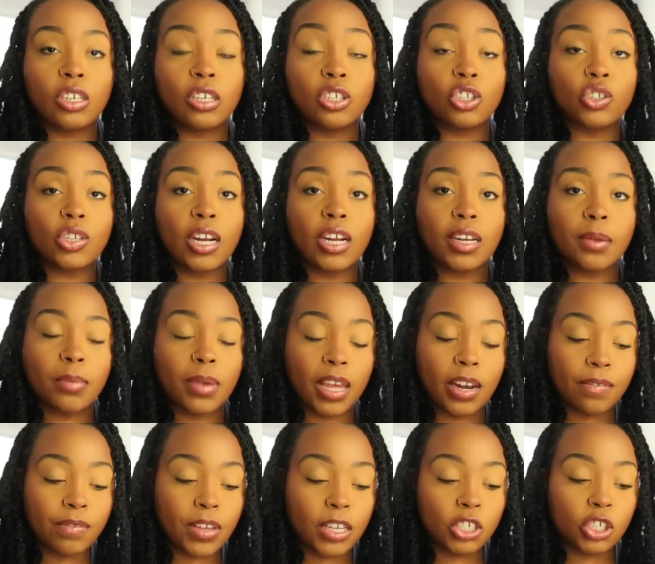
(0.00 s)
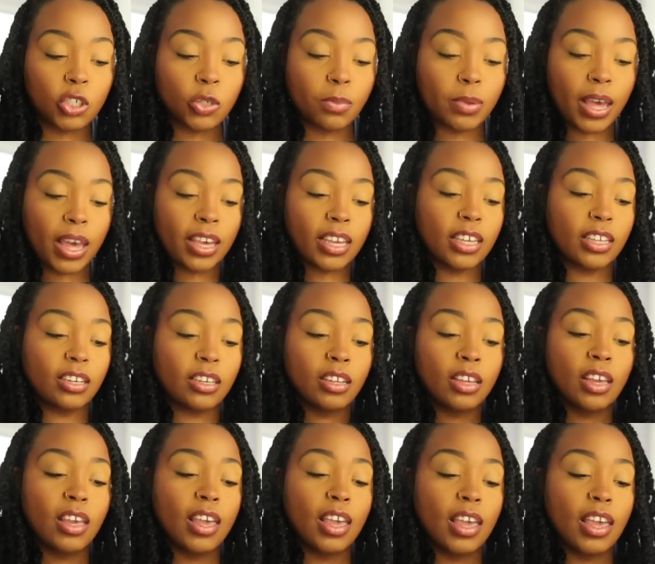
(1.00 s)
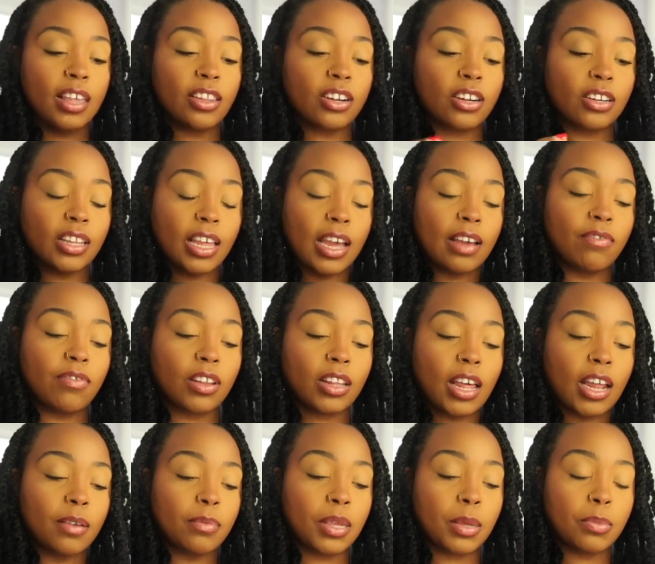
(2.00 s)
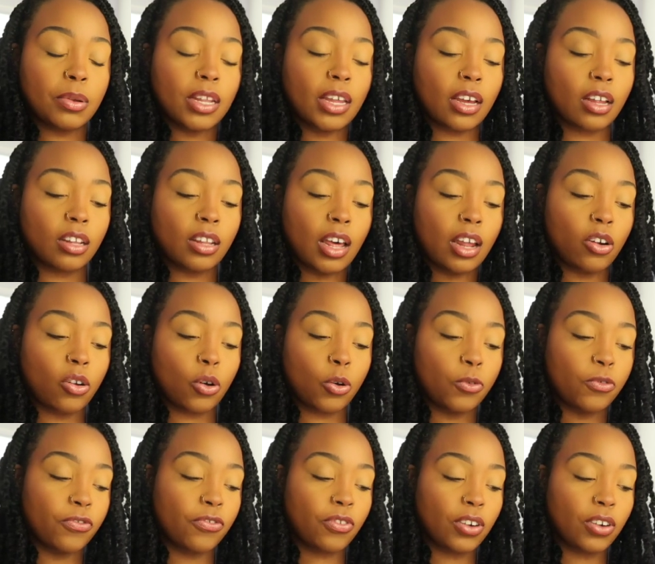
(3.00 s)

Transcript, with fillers: is trying to manifest you back in in their life a lot of people like a lot of old